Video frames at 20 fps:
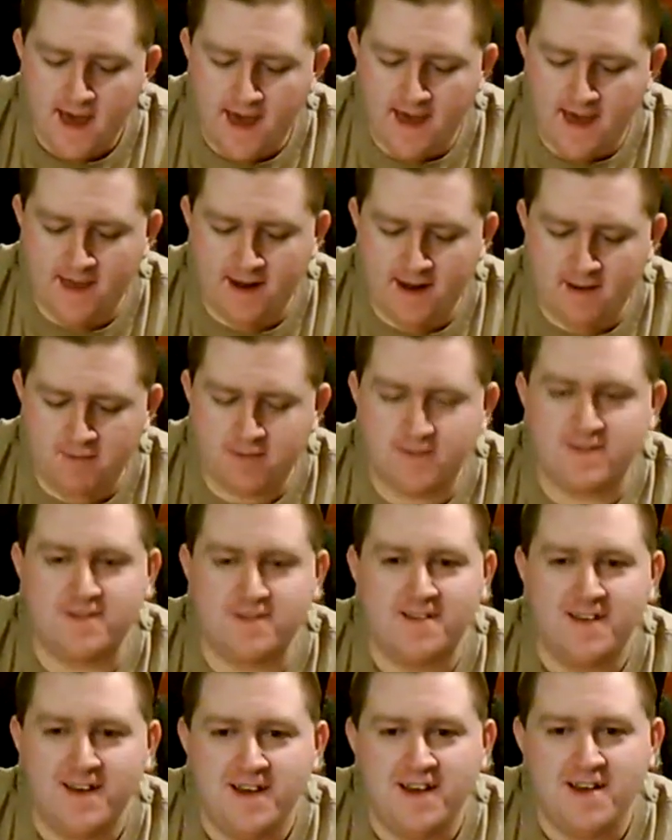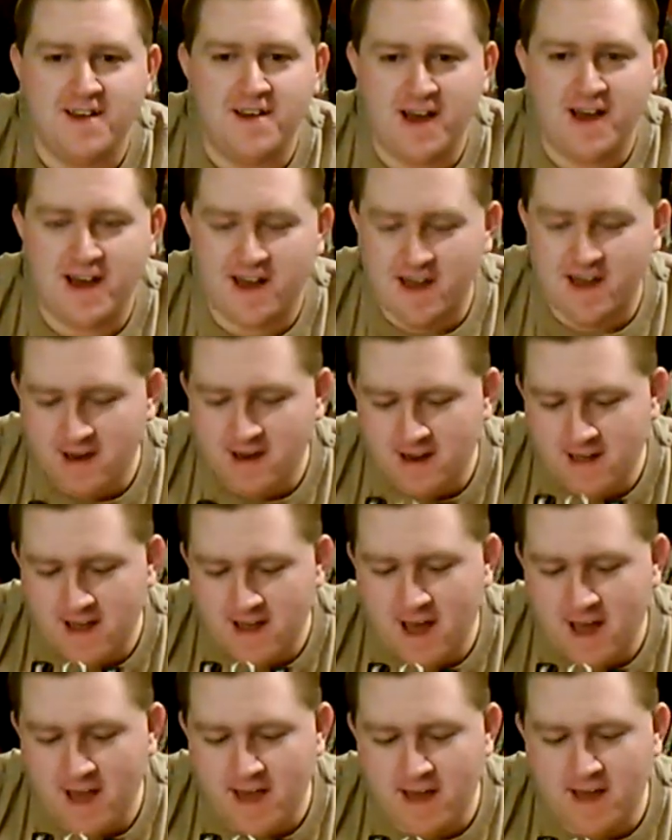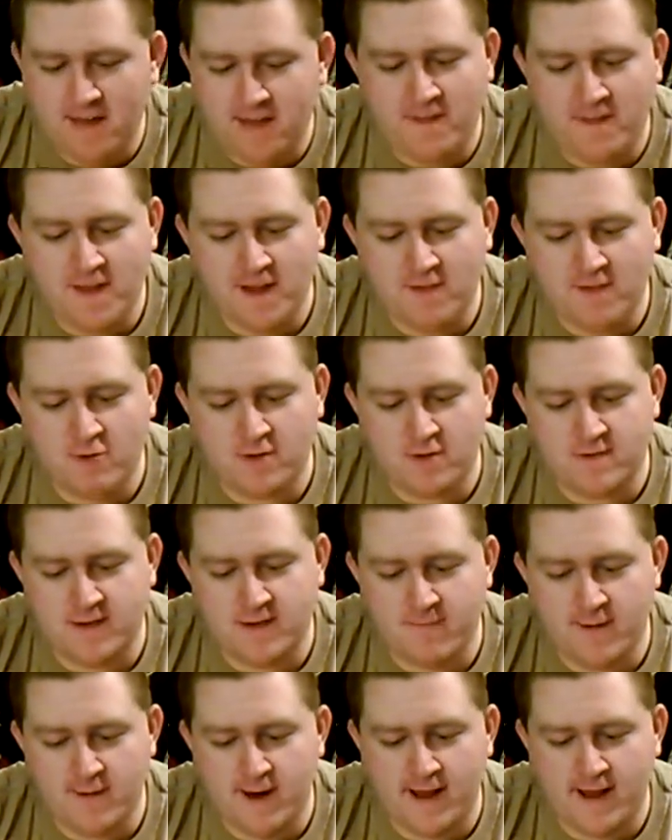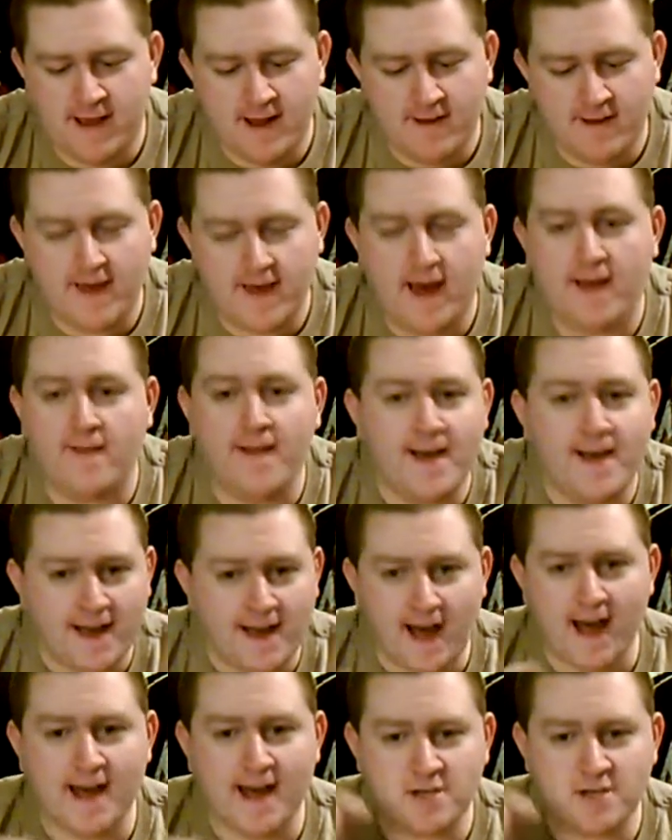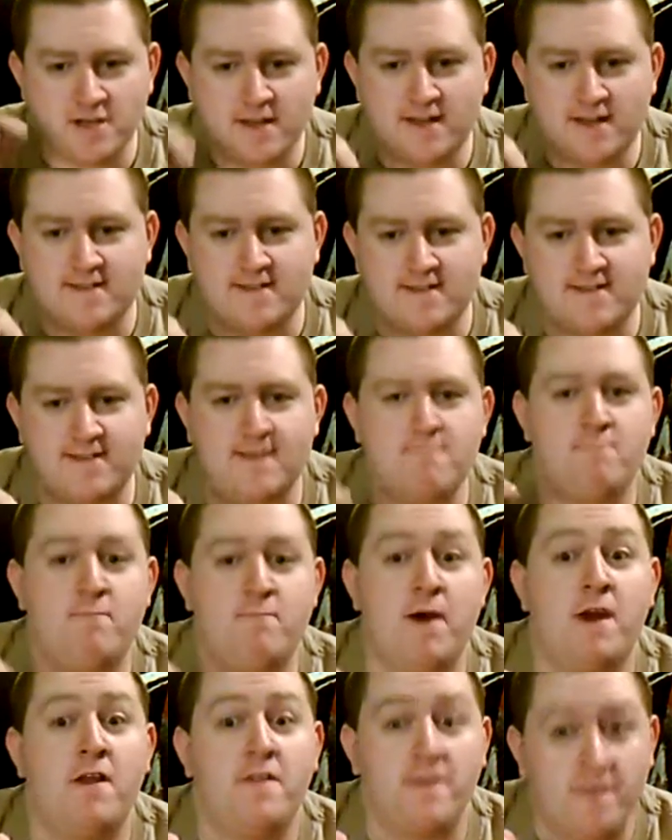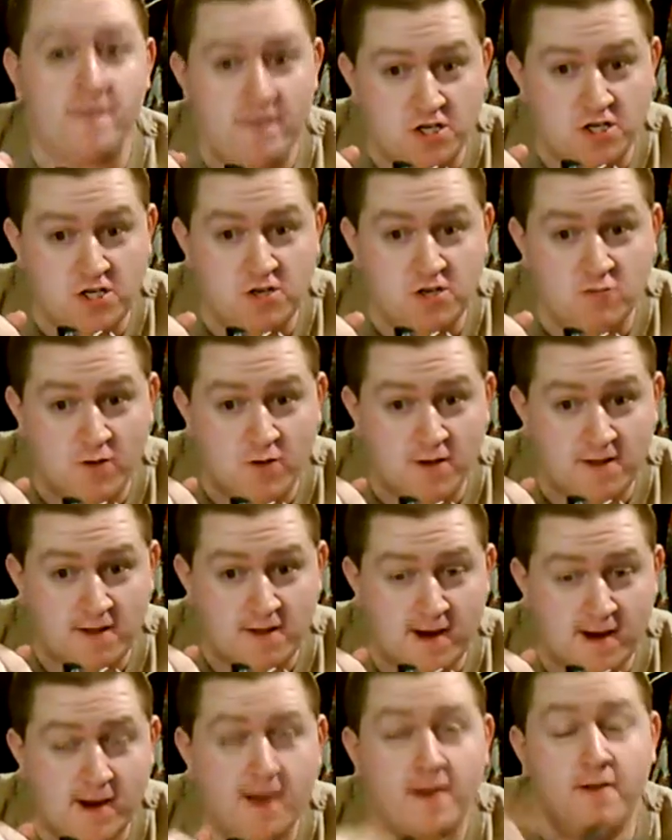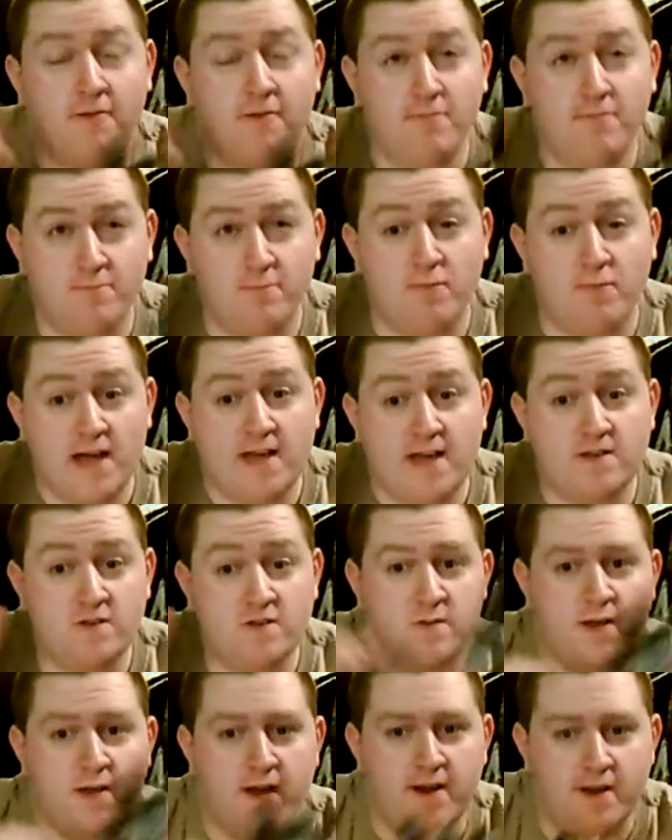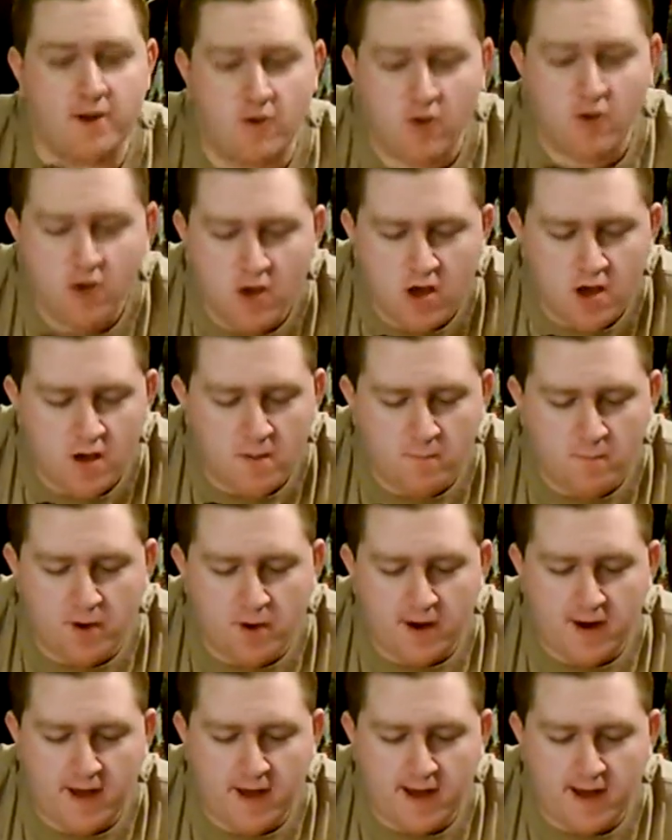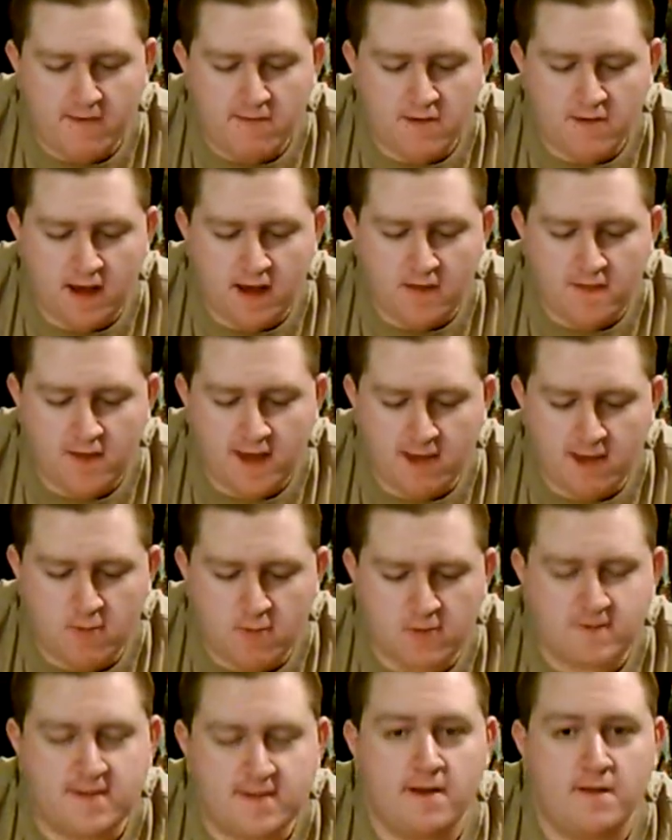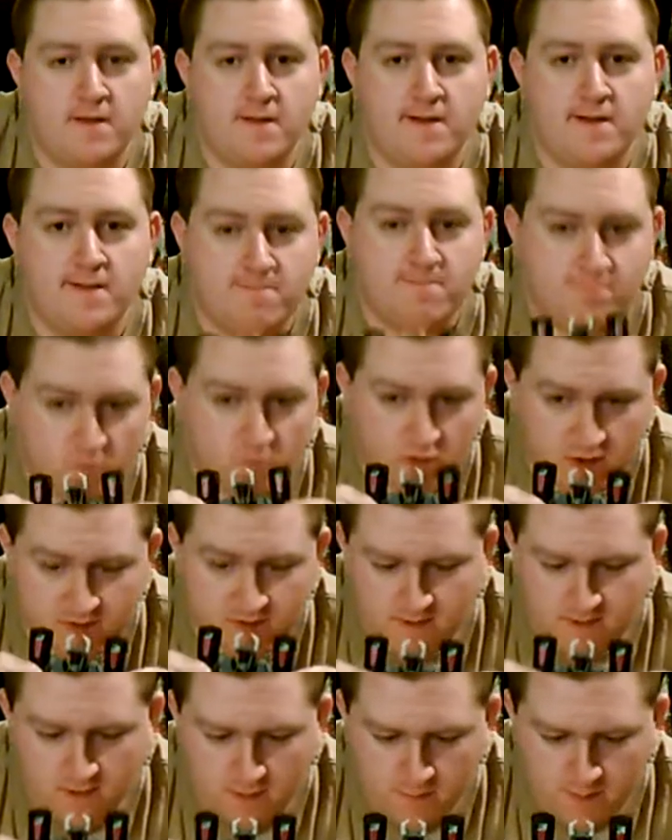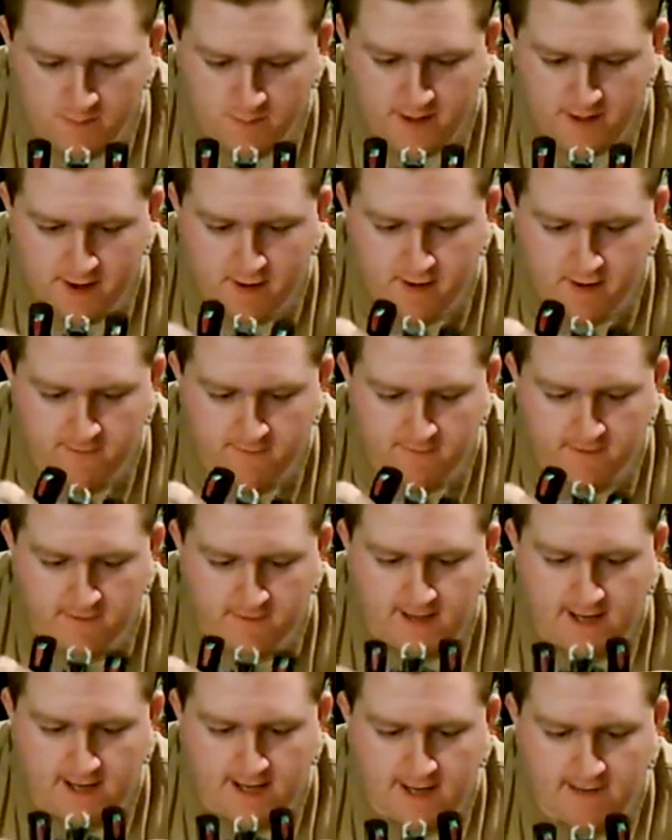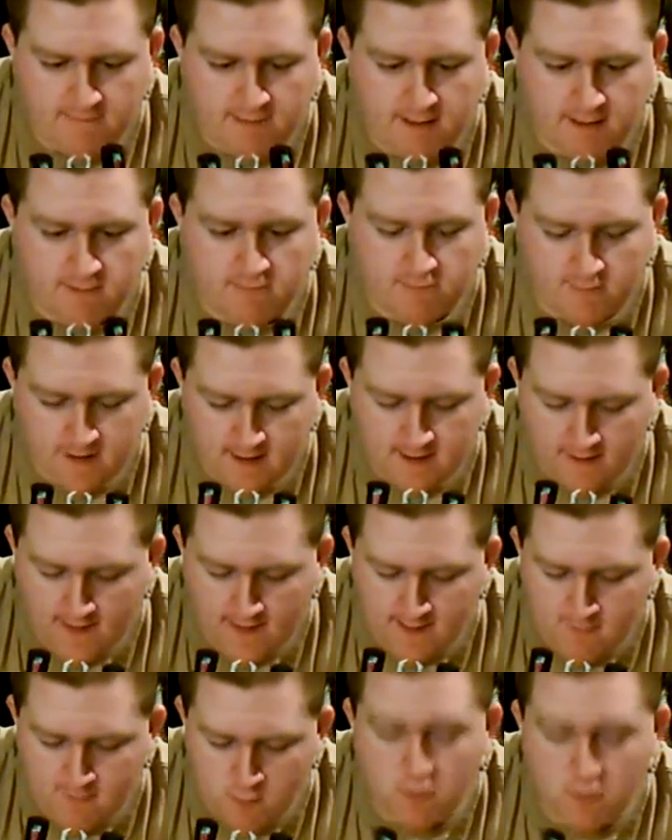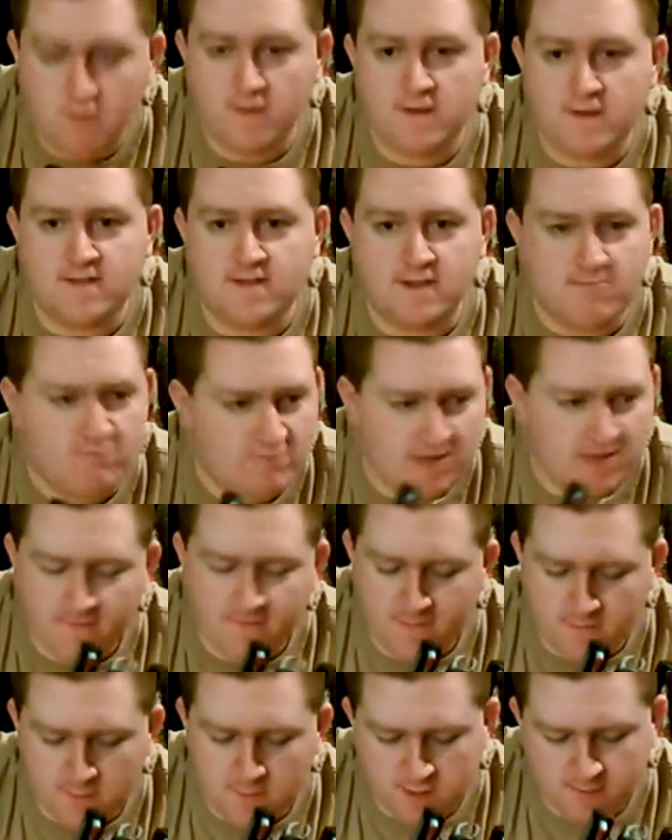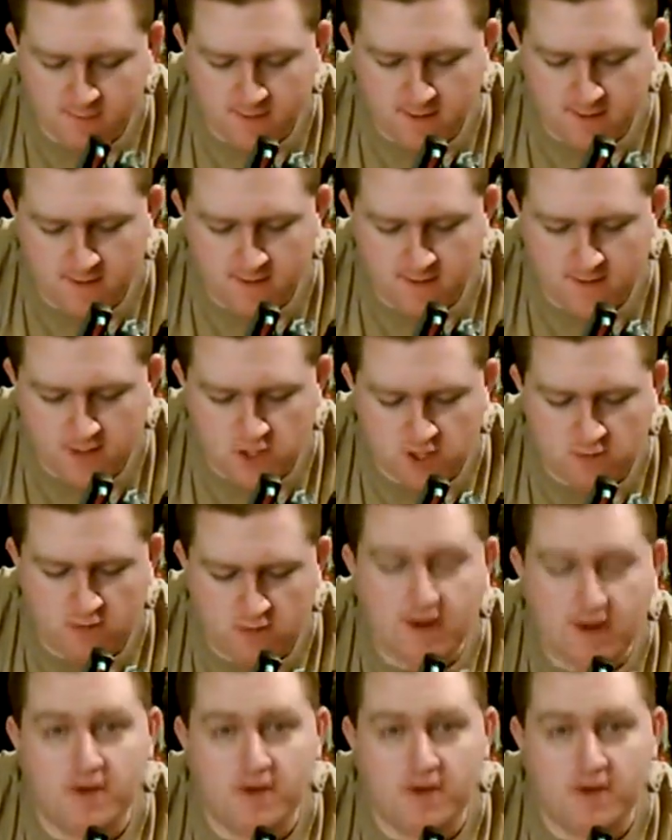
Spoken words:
And it was. I think it works out better. I actually like his design better than the G1 can. I know, blasphemy, I know, but I think it works out. It looks a little bit better. It really, he did a lot more in this. Definitely much better than the G1.